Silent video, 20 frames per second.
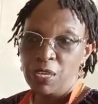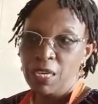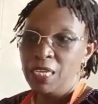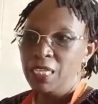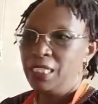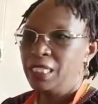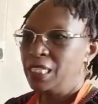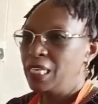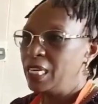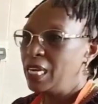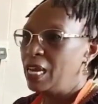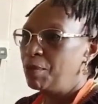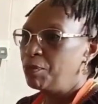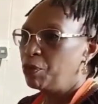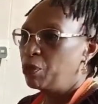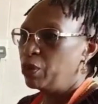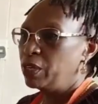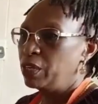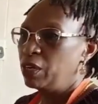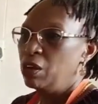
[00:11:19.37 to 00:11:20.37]

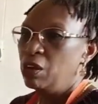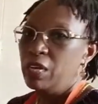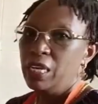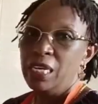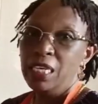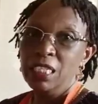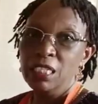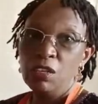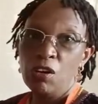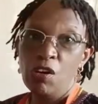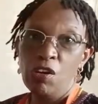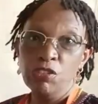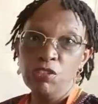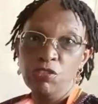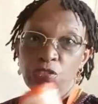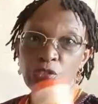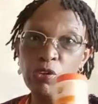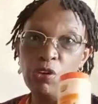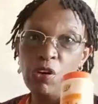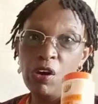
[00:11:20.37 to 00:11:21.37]
Cinnamon is
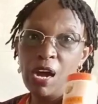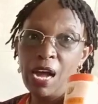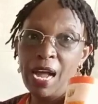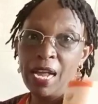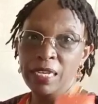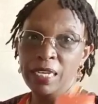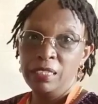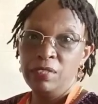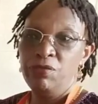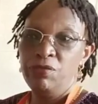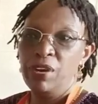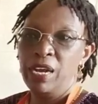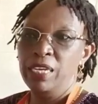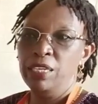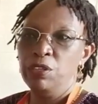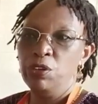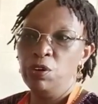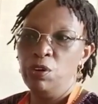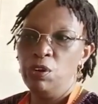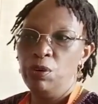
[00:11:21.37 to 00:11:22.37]
also
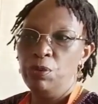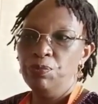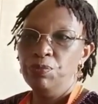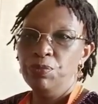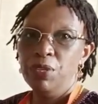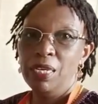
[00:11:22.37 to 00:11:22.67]
antiviral,